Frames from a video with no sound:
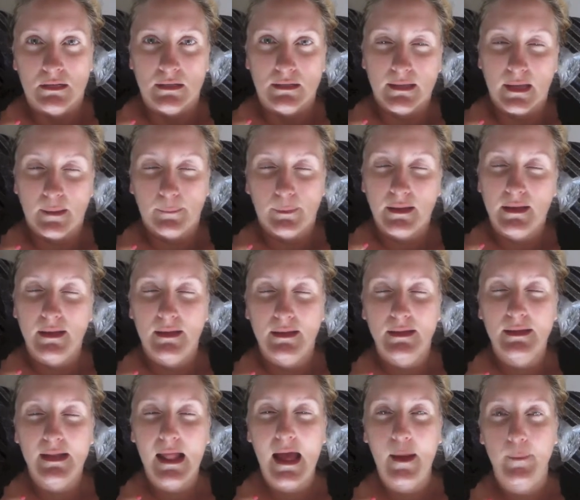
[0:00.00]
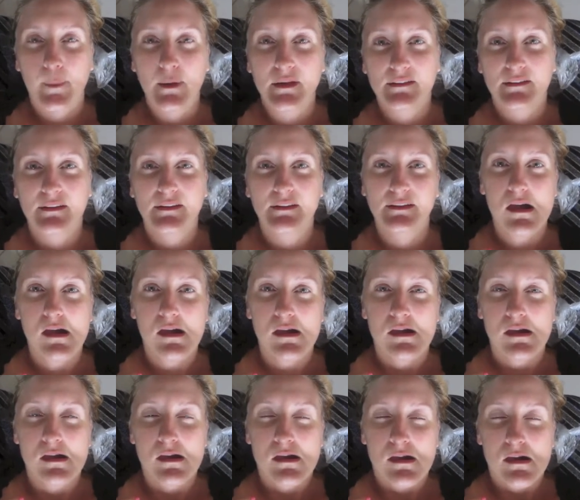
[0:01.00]
Yep, it happened.
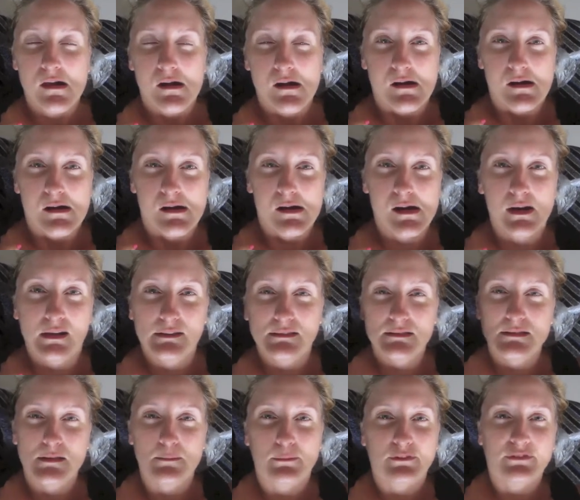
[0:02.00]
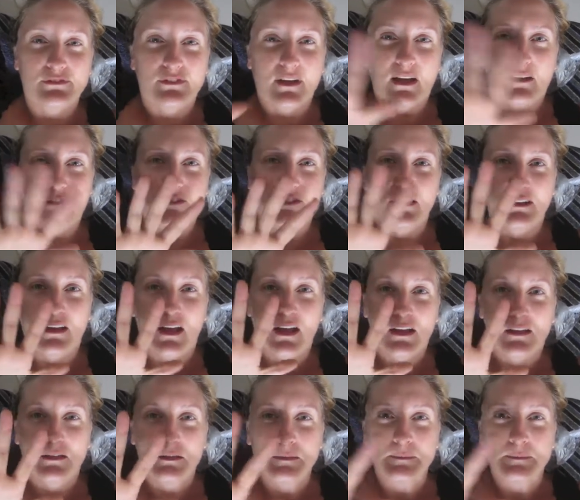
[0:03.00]
That's number 5 today.